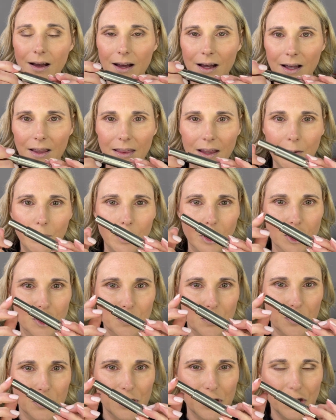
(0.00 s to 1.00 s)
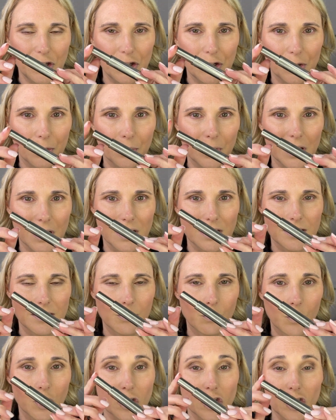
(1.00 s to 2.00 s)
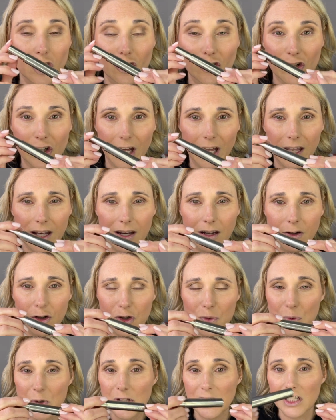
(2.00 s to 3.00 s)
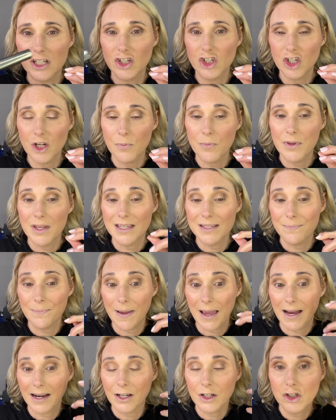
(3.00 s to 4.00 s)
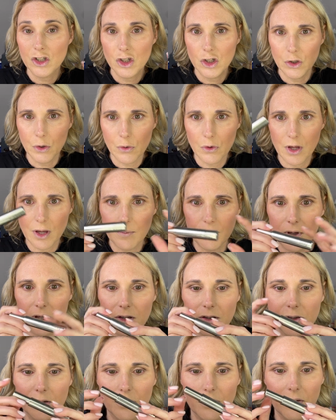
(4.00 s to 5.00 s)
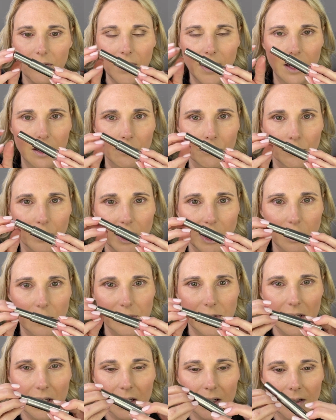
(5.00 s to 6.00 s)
I think what you're supposed to do is once you're done, you're supposed to ship this back to them so that they can reuse it.